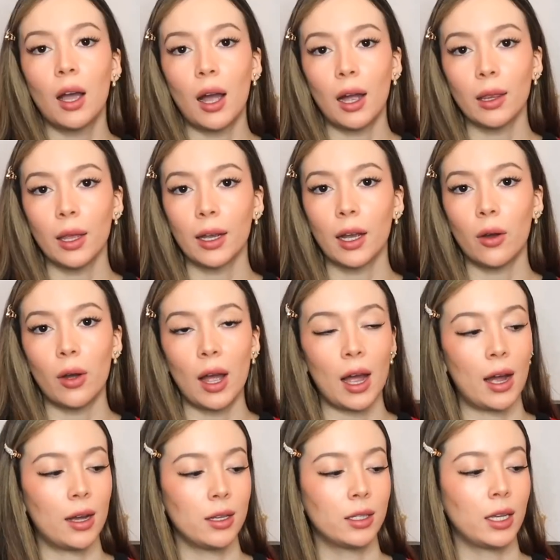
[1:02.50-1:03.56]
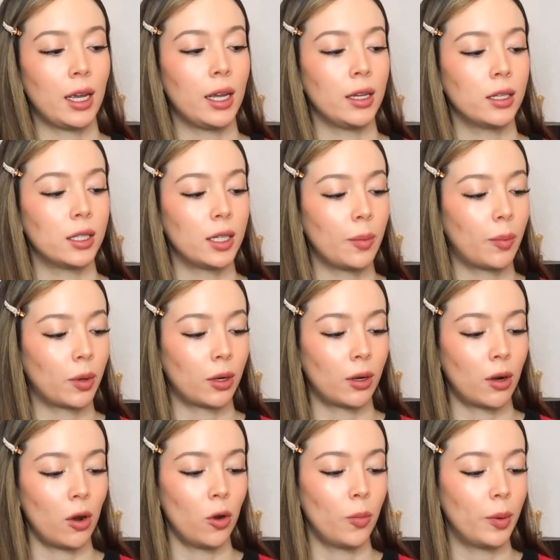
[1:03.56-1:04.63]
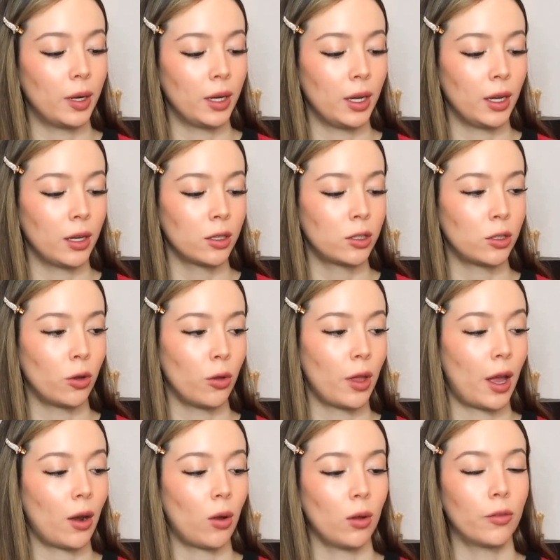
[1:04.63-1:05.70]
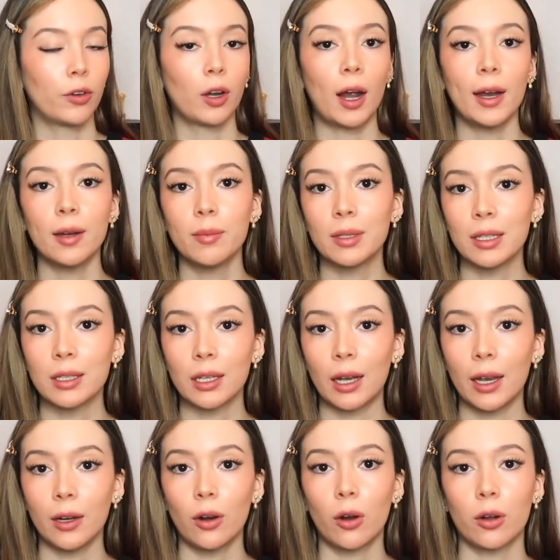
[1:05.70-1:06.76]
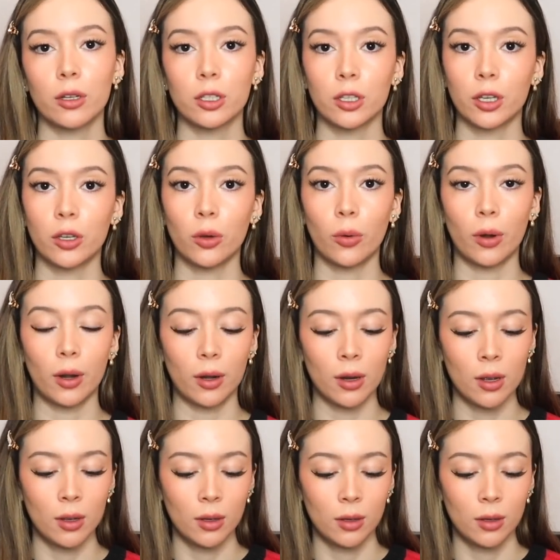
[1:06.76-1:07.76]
I like how it has a zipper opening so that all of your items inside are secure.